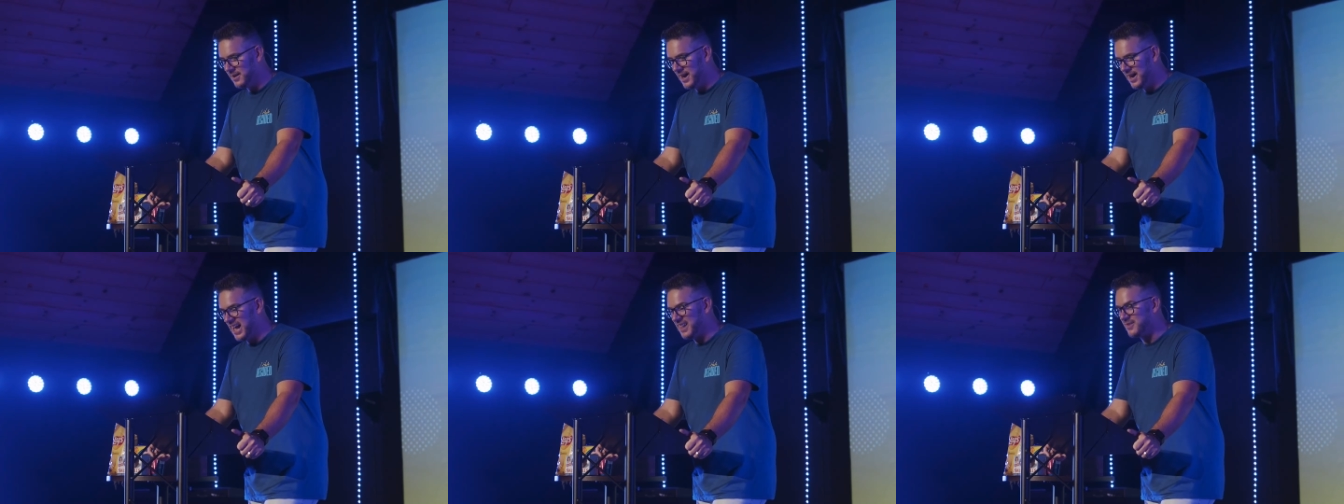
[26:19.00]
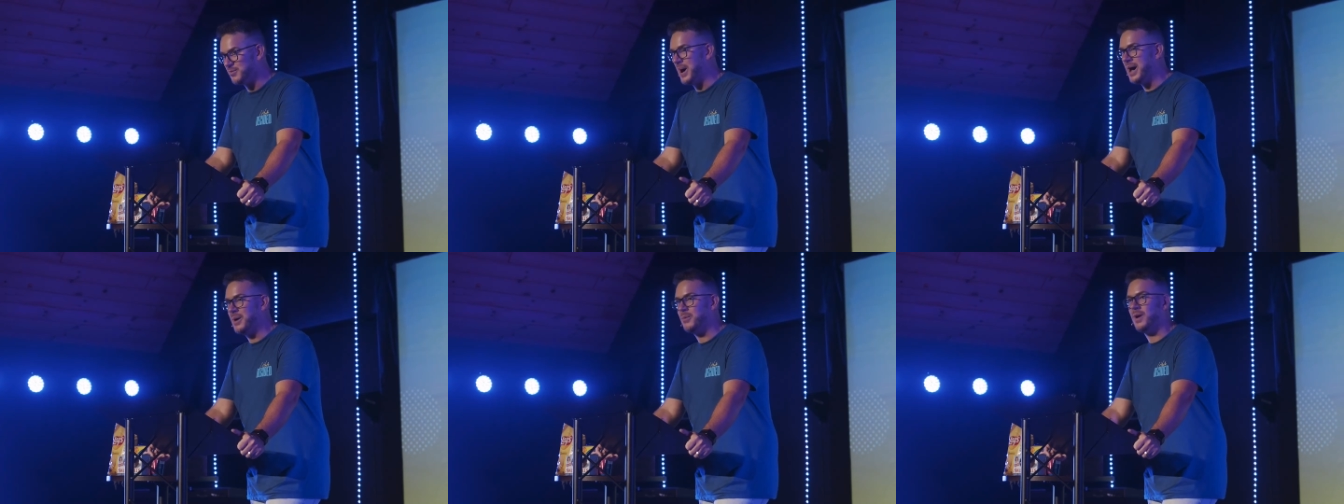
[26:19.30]
That's
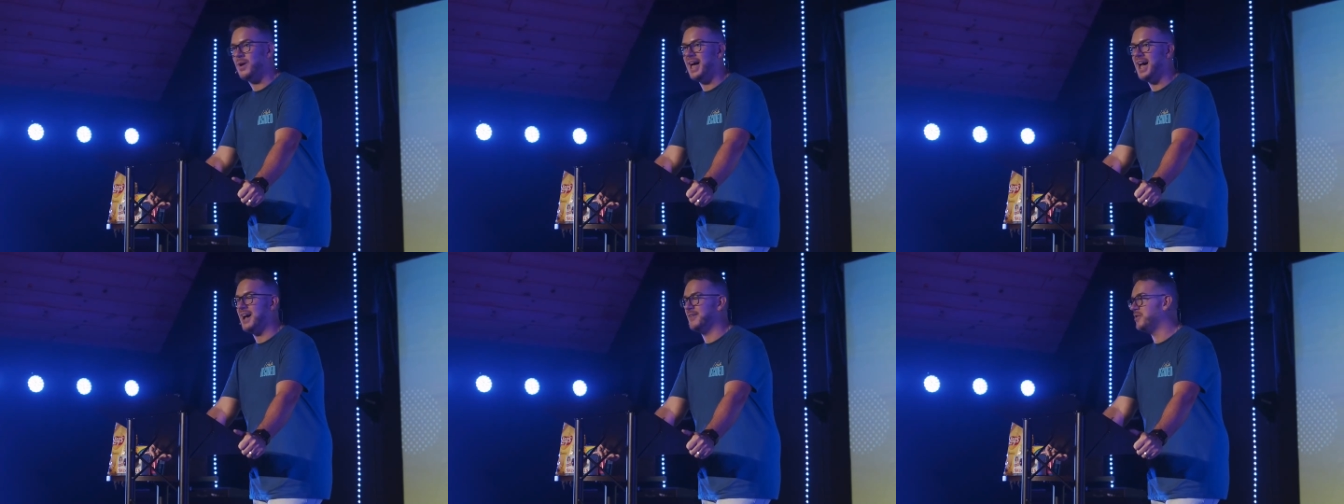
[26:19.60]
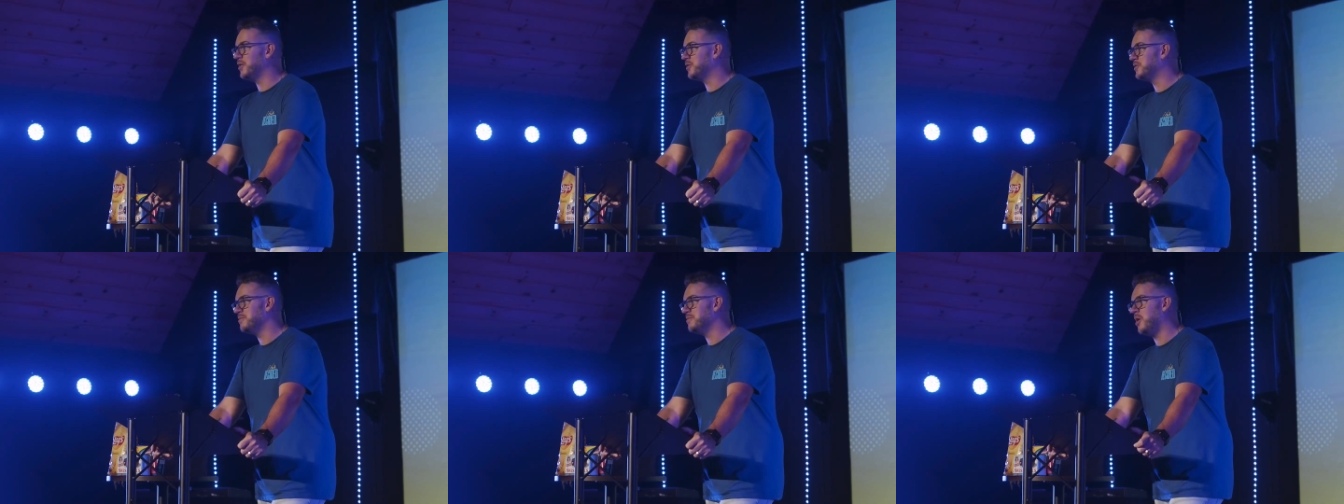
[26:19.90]
why we'll have
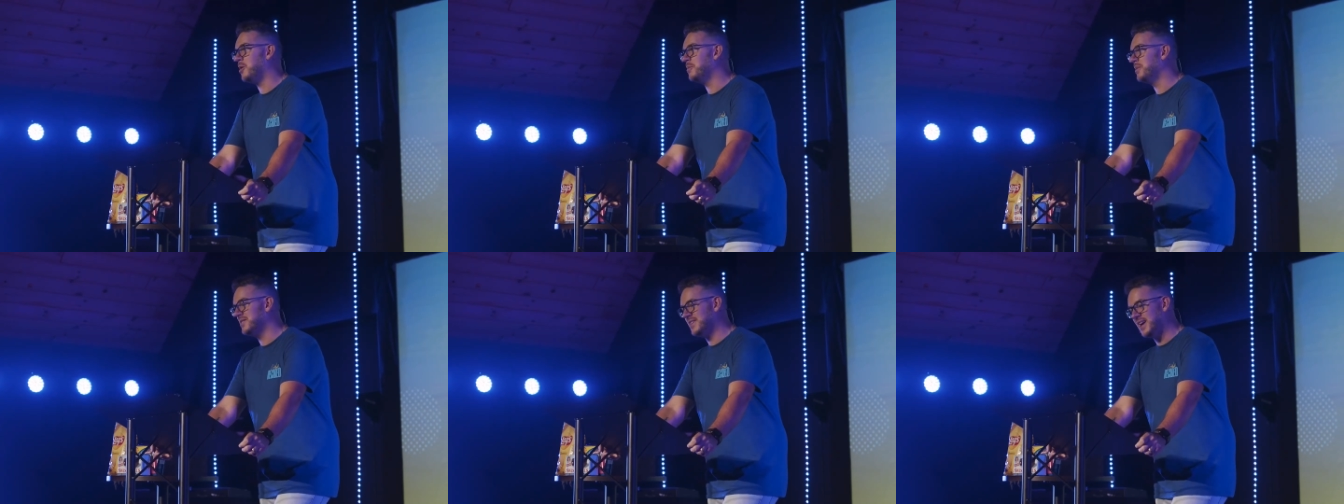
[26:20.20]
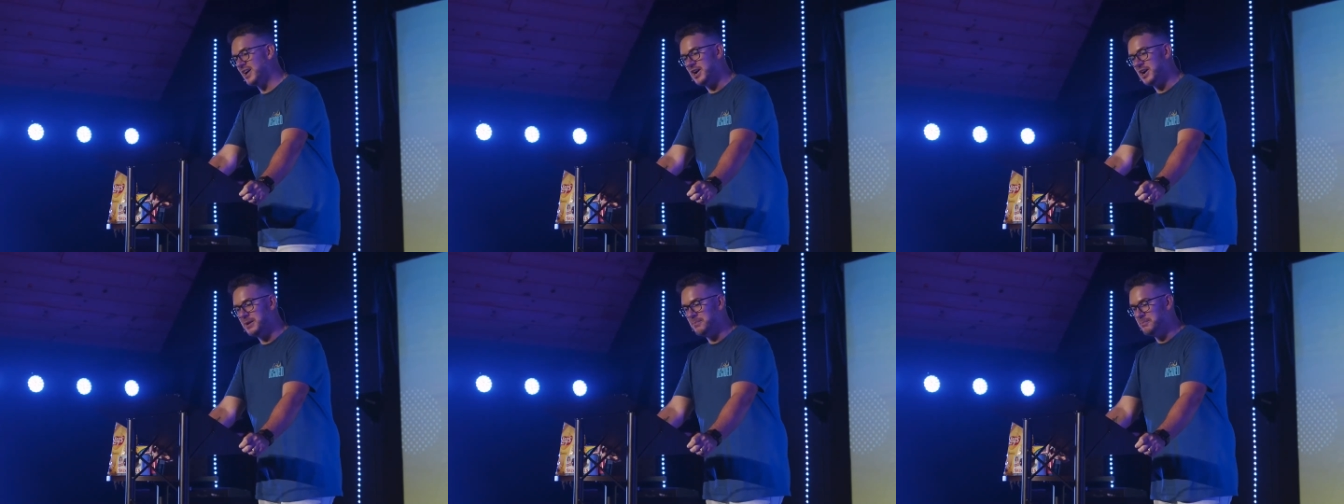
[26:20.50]
those
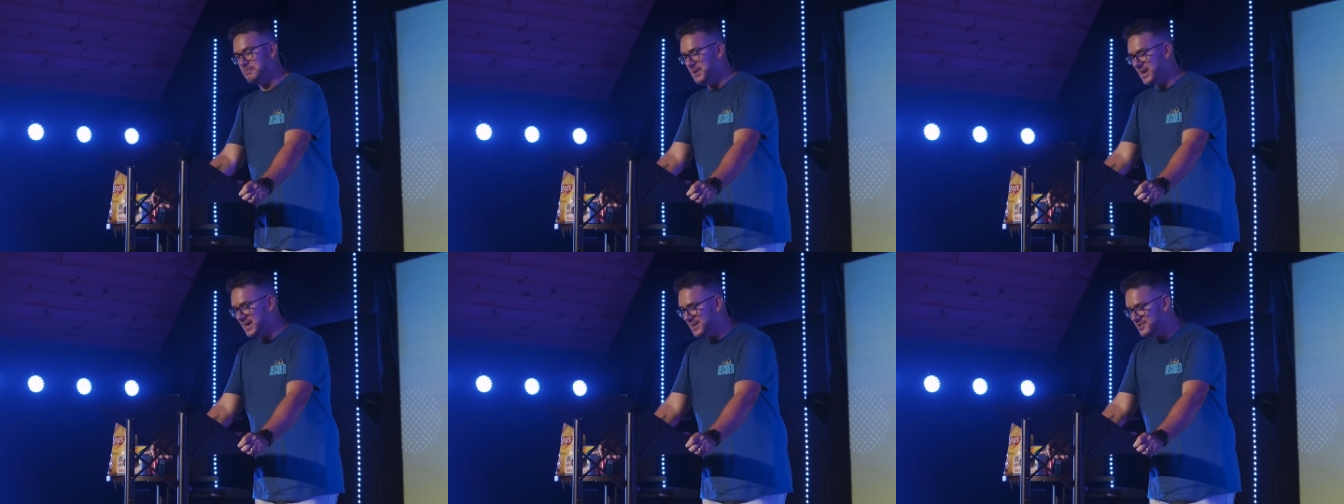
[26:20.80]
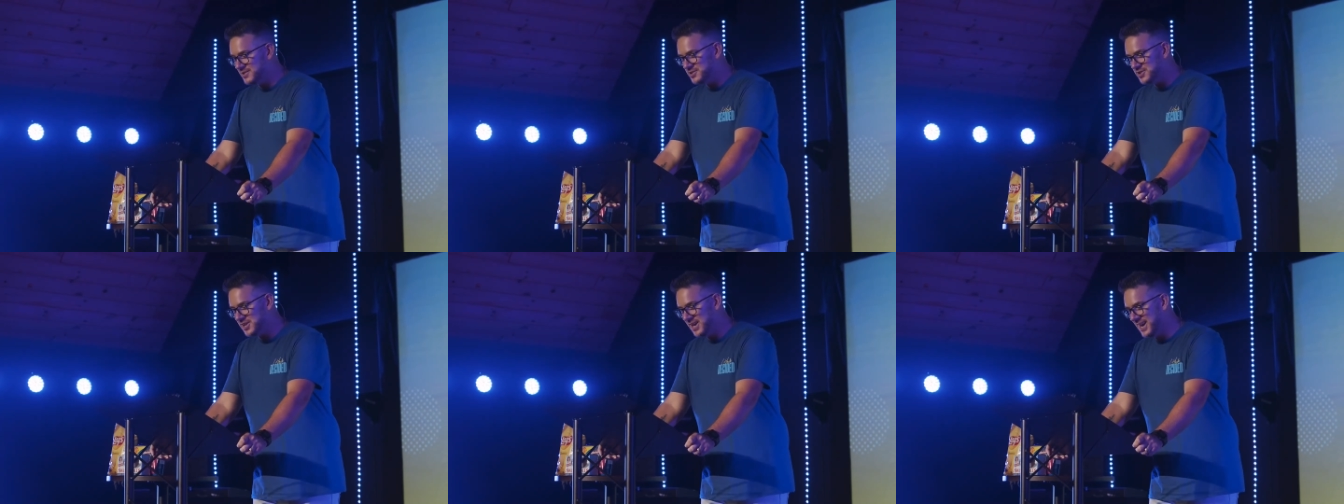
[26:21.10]
momentary
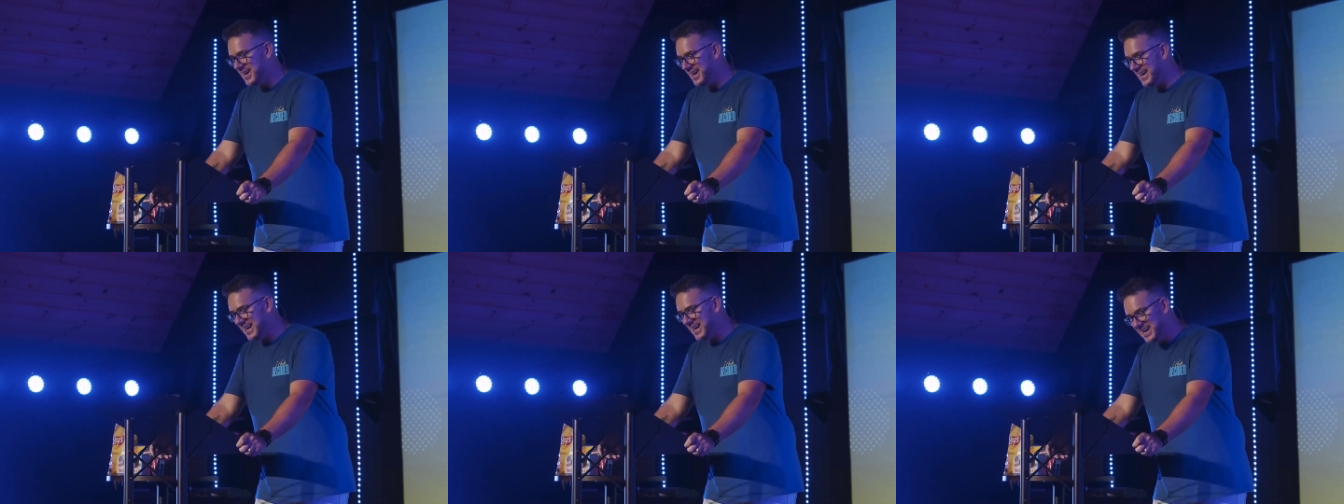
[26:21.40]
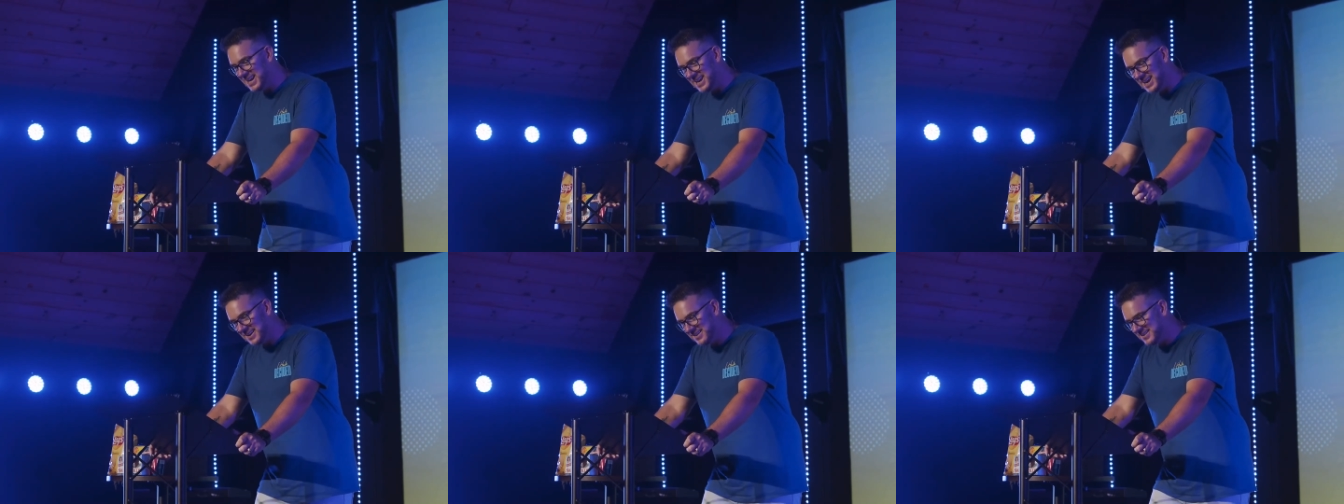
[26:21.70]
binge
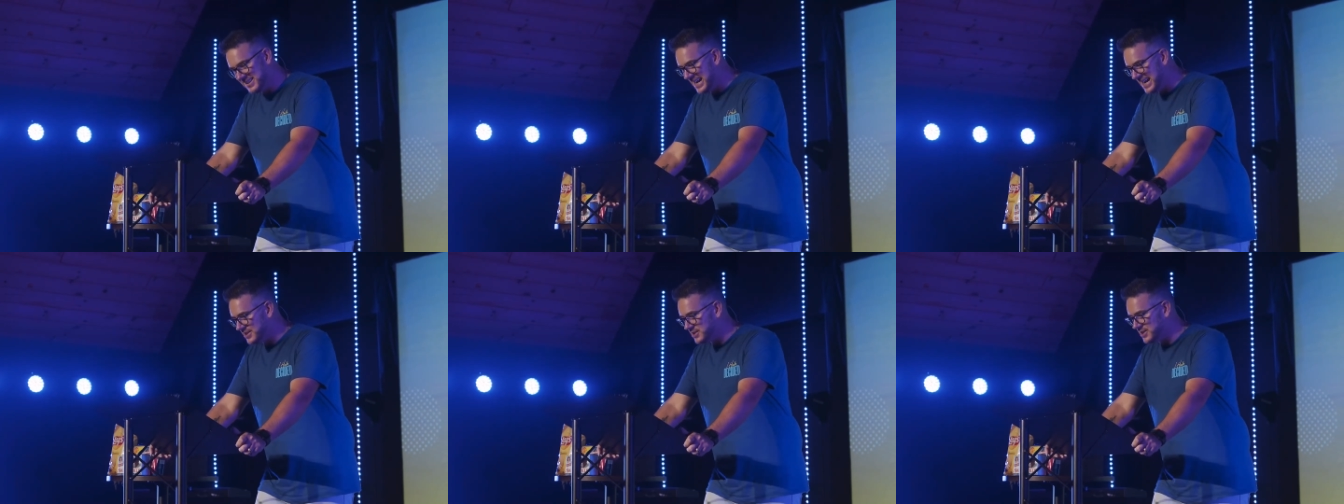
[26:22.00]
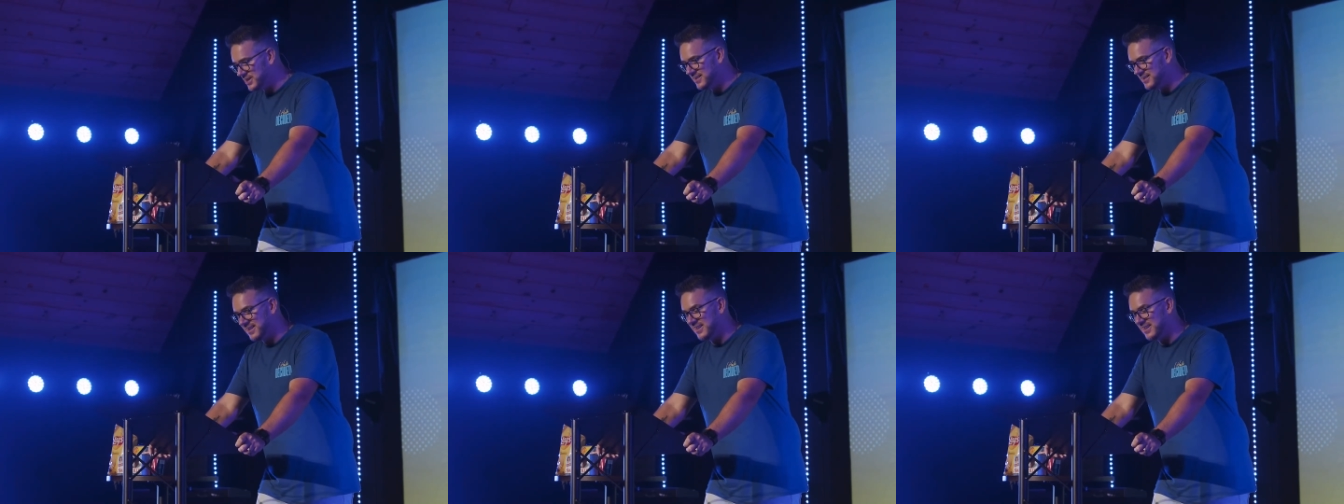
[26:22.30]
eating sessions.